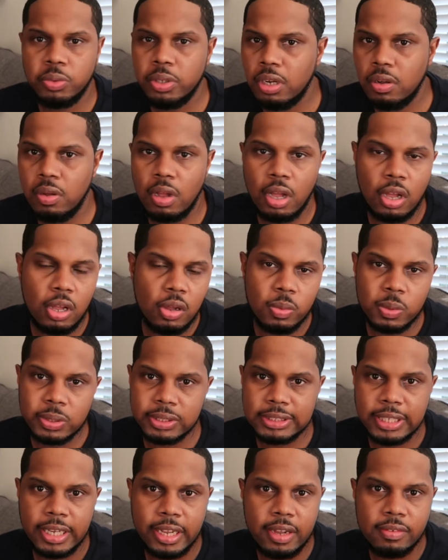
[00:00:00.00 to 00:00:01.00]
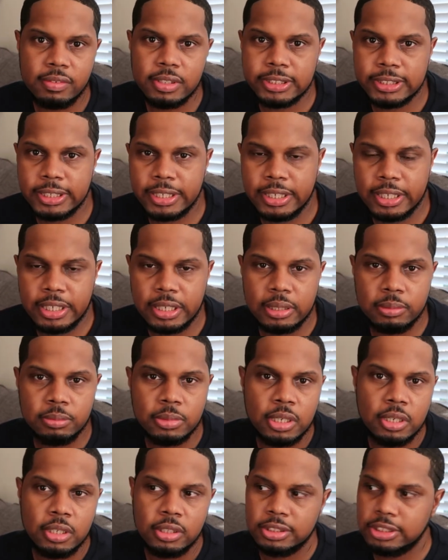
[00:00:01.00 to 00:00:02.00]
we don't always have the time
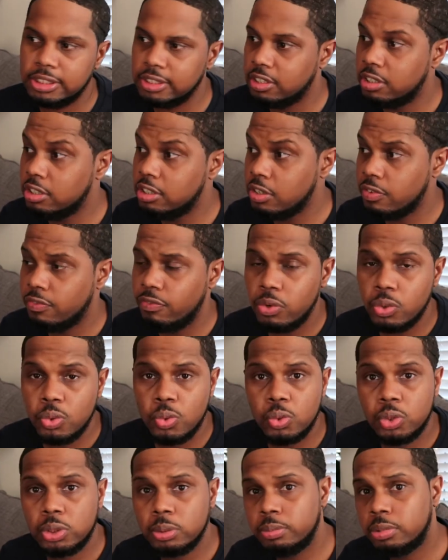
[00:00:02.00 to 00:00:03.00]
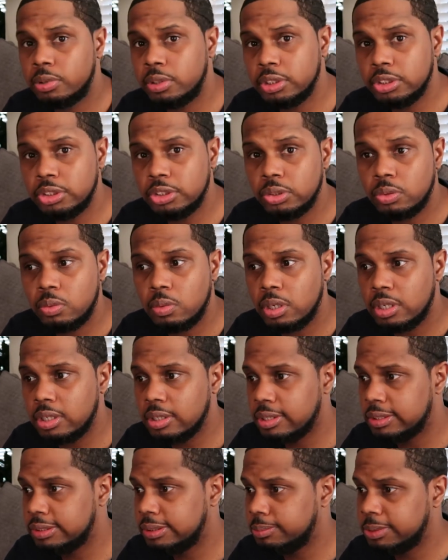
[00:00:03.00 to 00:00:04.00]
to cook food to bring to
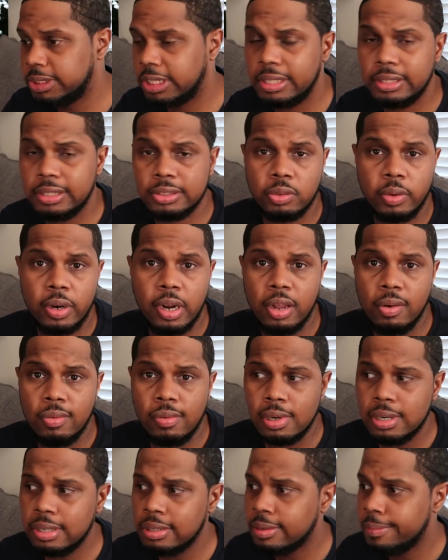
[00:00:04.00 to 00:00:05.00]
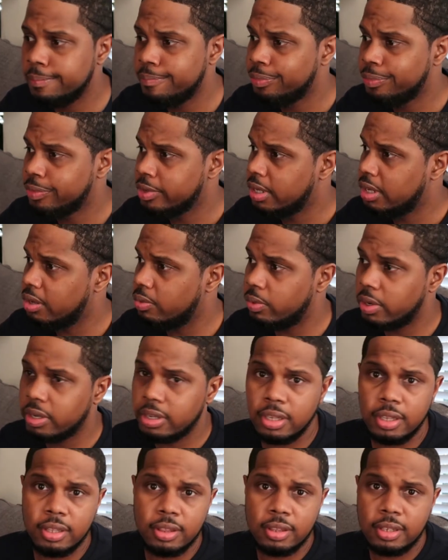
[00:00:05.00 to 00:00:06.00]
work. Sometimes we're at work and we're
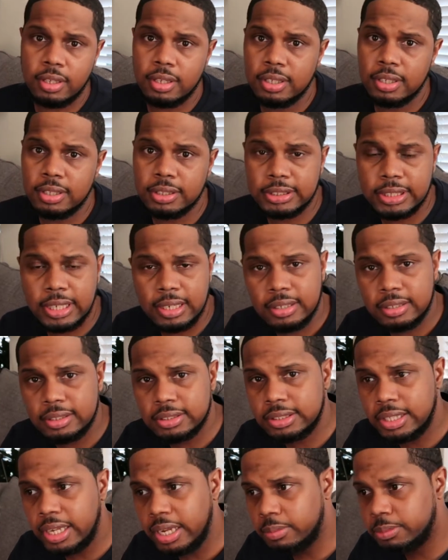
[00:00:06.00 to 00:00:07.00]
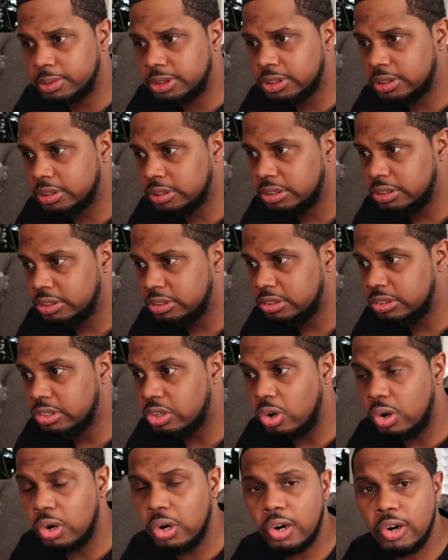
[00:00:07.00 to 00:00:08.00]
getting things out of the snack machine,
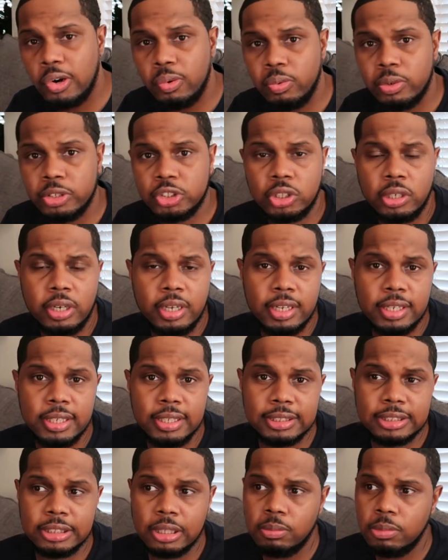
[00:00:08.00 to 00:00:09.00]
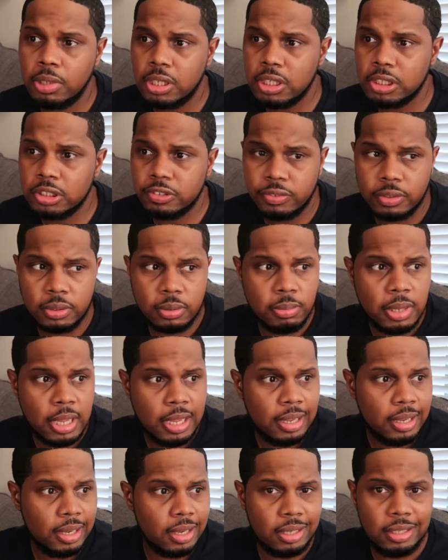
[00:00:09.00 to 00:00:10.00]
or we're trying to get some lunch from
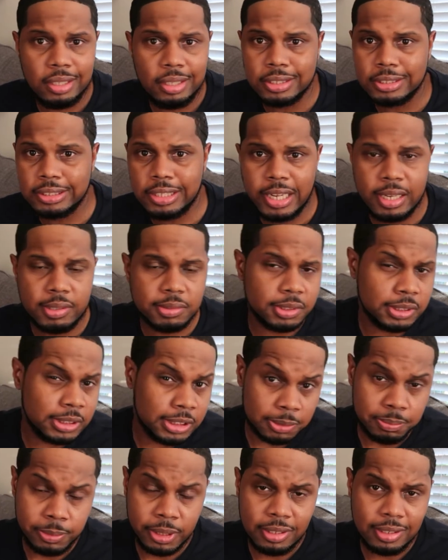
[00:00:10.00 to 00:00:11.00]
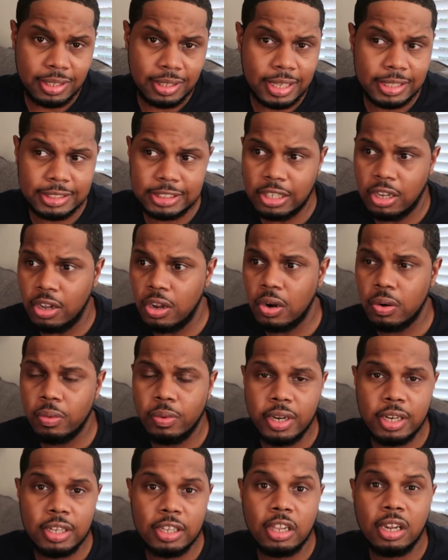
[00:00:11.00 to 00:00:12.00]
any establishment that's
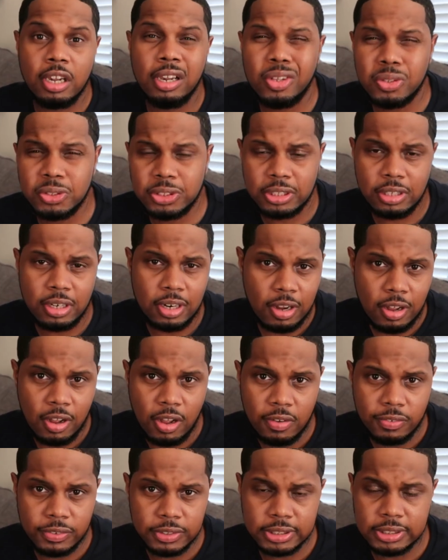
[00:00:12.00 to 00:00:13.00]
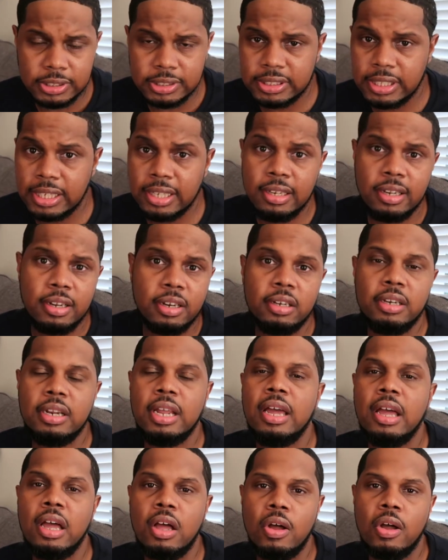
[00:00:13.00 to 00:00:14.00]
already close to our offices, and they're
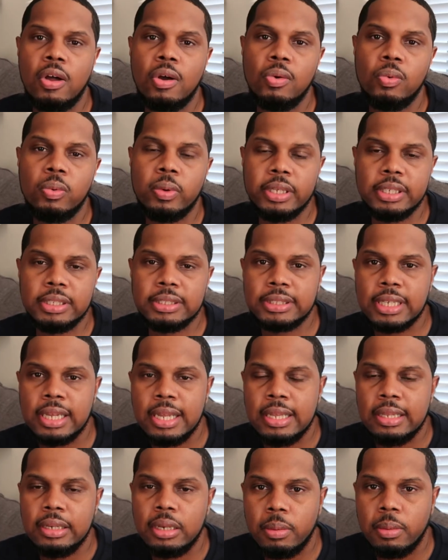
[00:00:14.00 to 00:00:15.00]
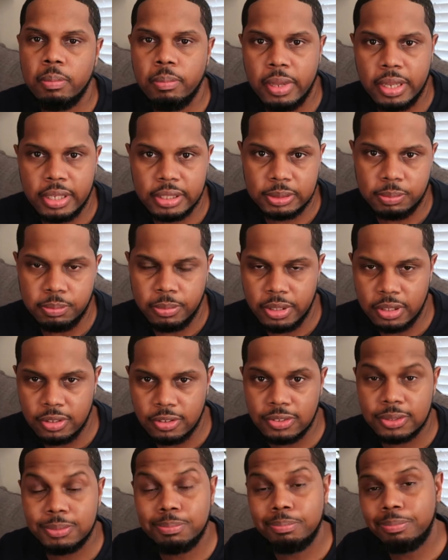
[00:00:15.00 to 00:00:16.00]
not always the best
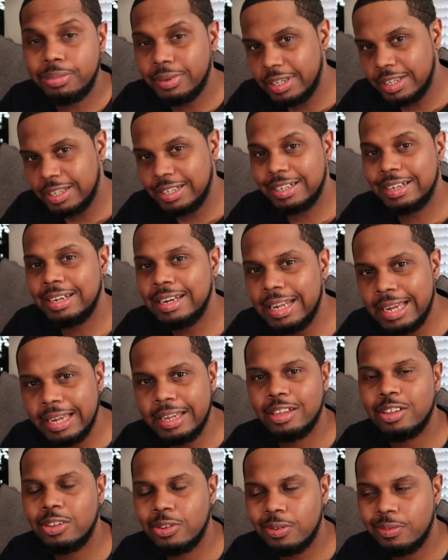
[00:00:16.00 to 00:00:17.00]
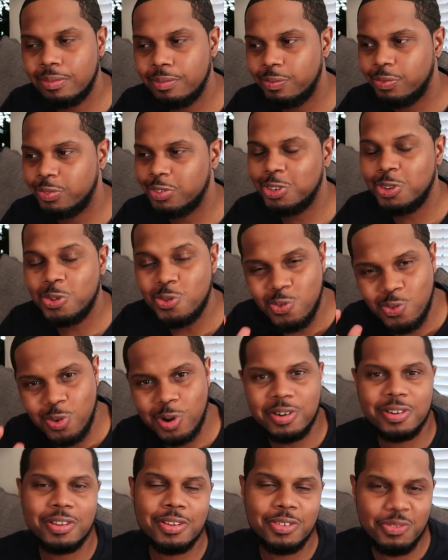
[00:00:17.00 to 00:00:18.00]
meals. But now you're
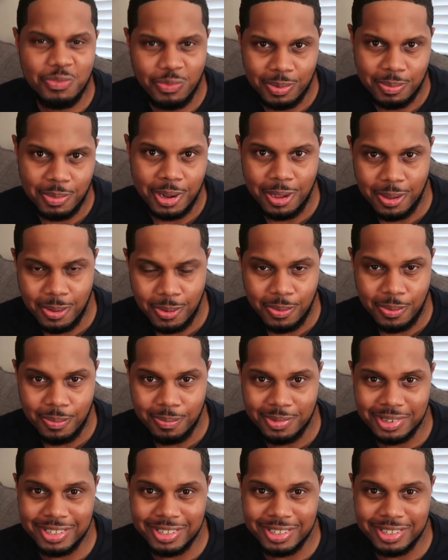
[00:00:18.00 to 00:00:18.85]
working from home.